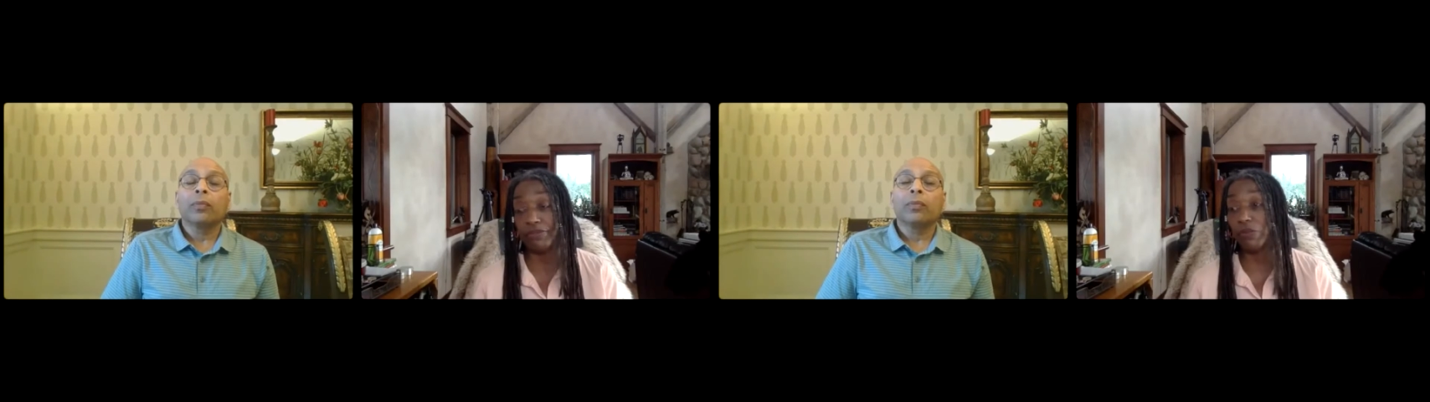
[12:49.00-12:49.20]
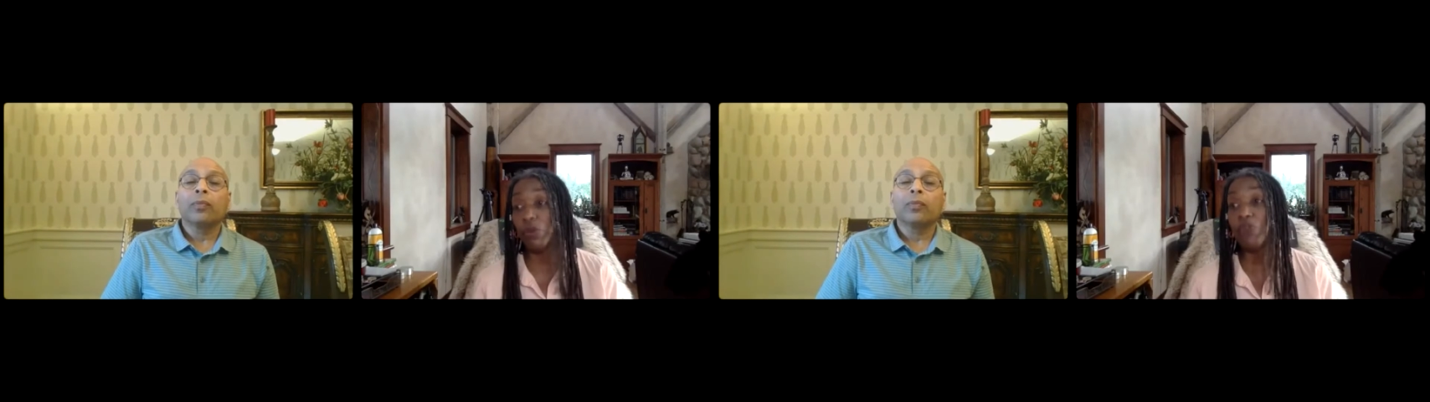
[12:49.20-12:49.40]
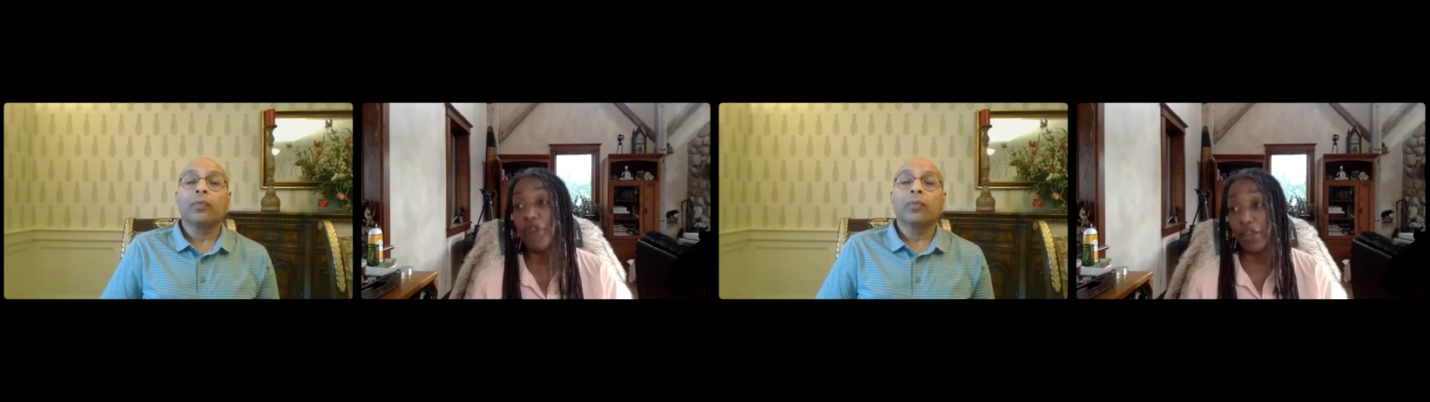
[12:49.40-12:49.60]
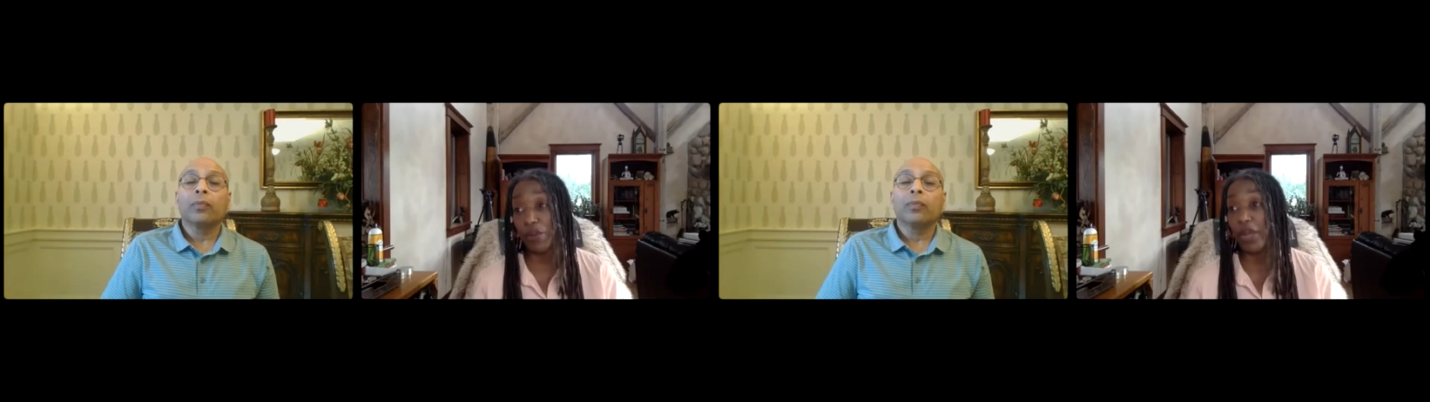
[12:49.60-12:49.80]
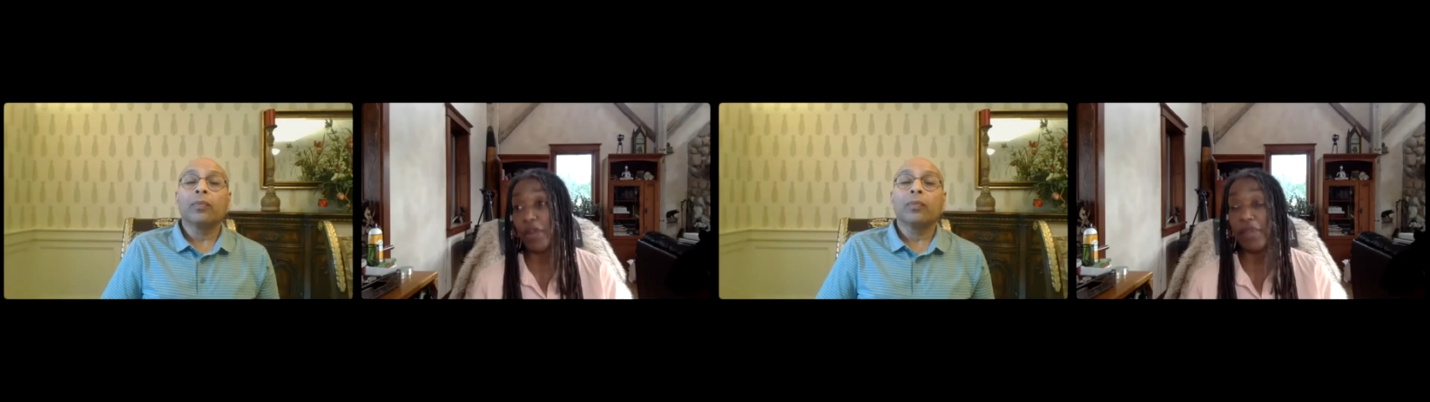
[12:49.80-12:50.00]
Speaker 1: we'll find a
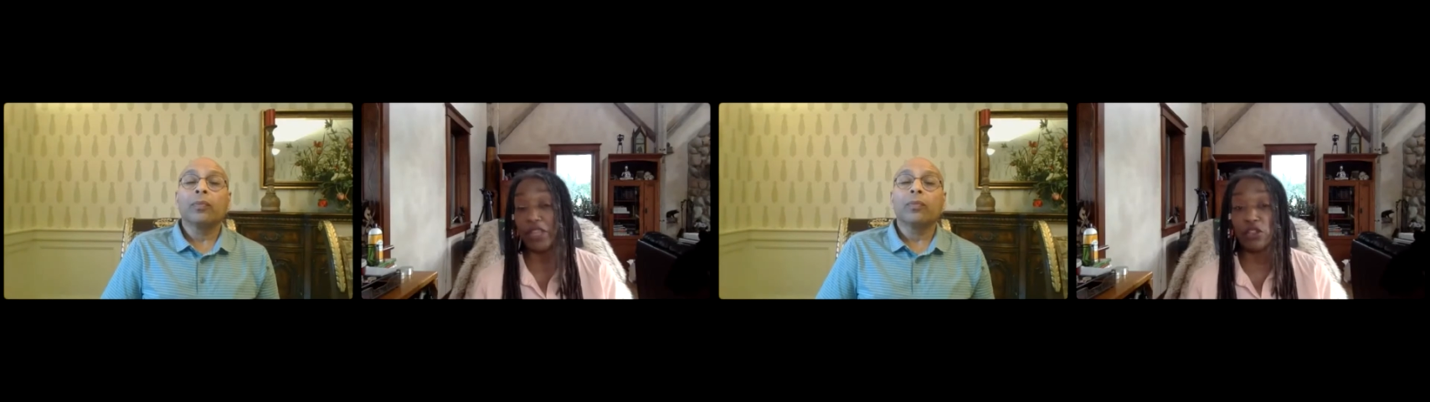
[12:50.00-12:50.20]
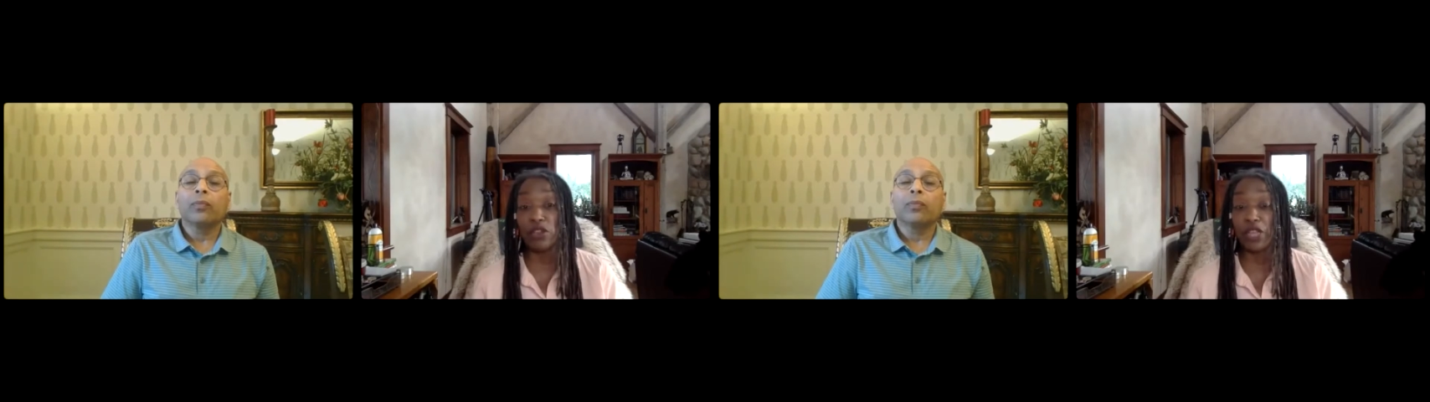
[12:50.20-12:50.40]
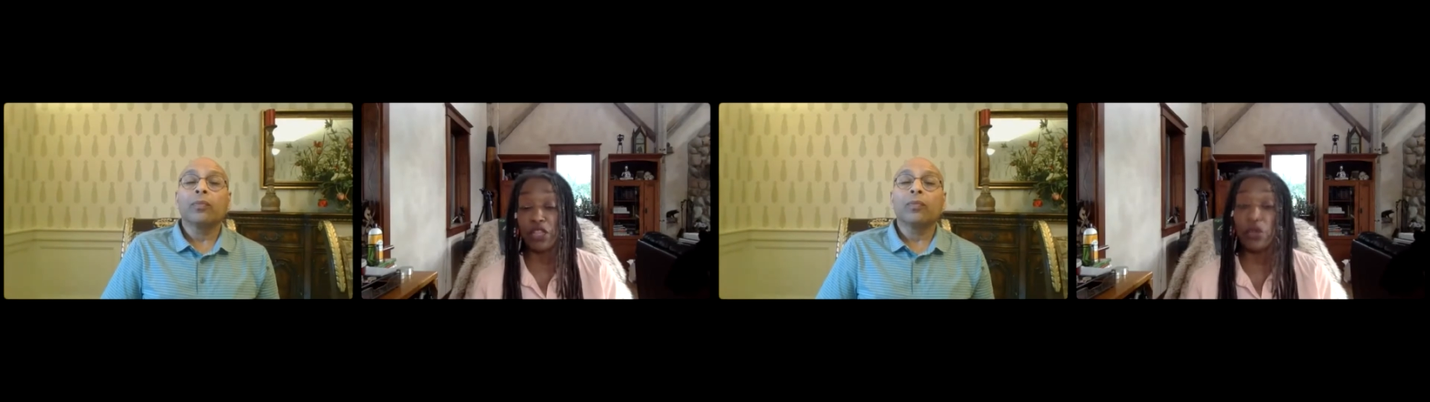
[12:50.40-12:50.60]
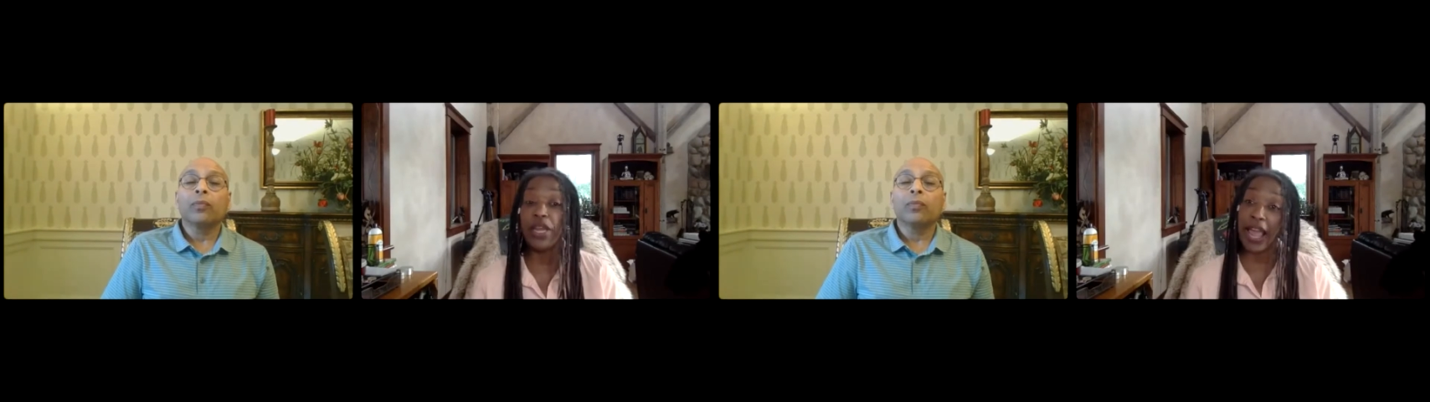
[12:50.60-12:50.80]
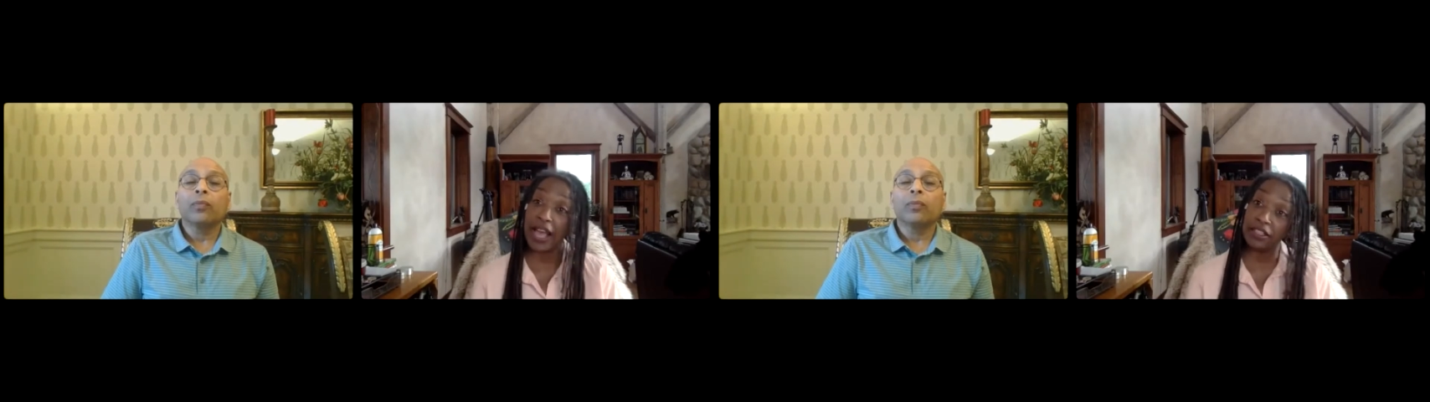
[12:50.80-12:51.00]
way to make sure that you
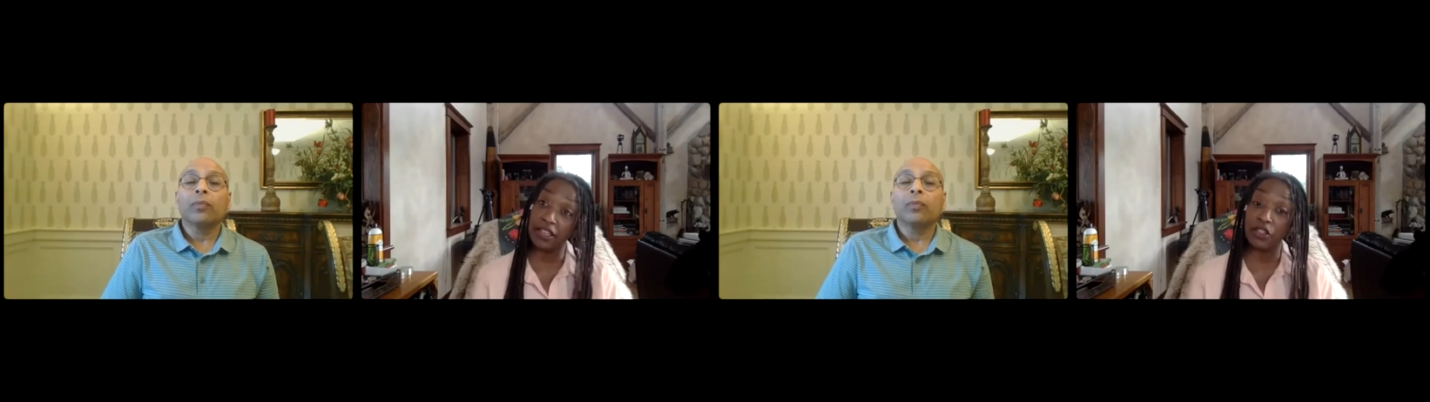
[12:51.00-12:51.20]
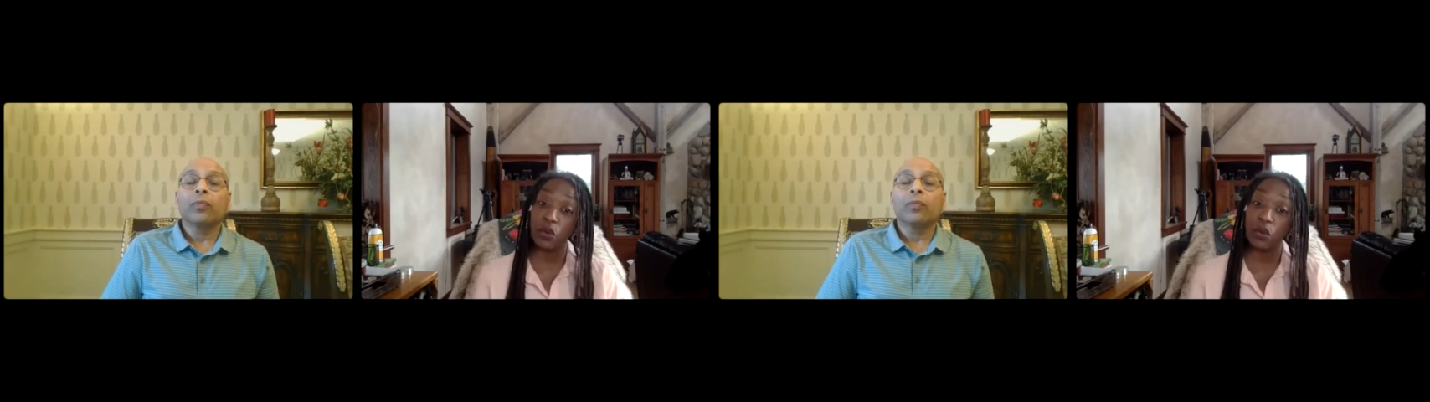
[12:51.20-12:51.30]
can ask us